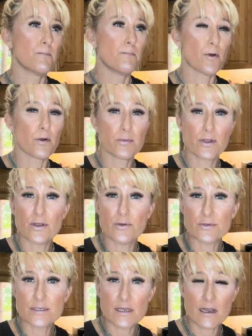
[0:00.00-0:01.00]

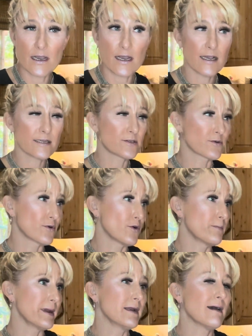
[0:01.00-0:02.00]
barbecue sauce or
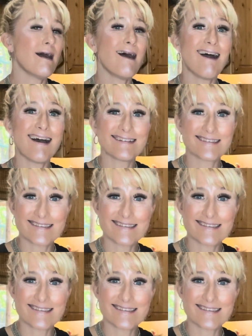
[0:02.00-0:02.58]
homemade hot